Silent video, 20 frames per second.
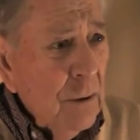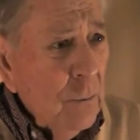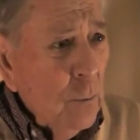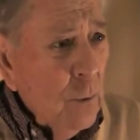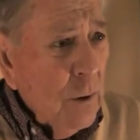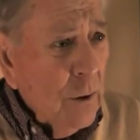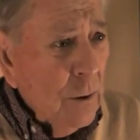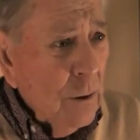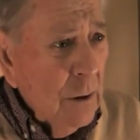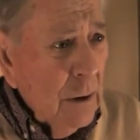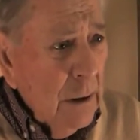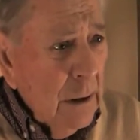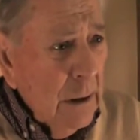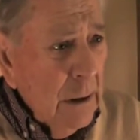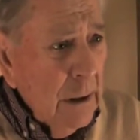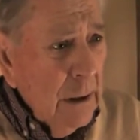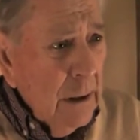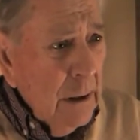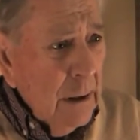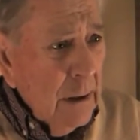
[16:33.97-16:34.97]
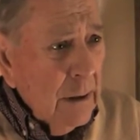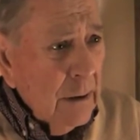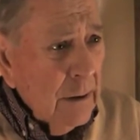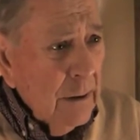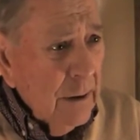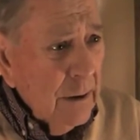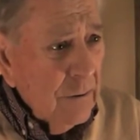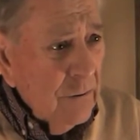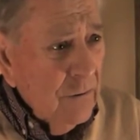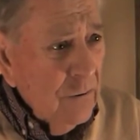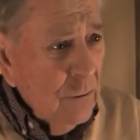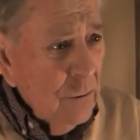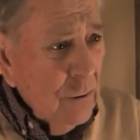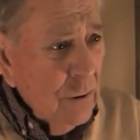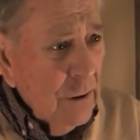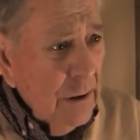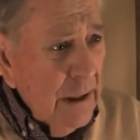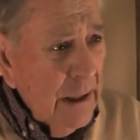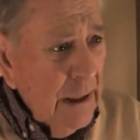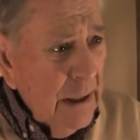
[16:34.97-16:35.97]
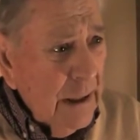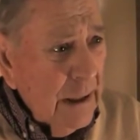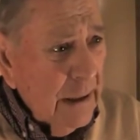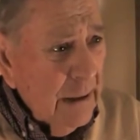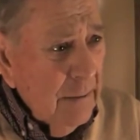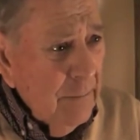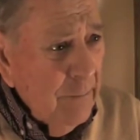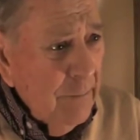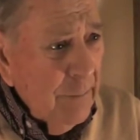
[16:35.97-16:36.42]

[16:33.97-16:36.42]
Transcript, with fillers: where Dick Zorn hit,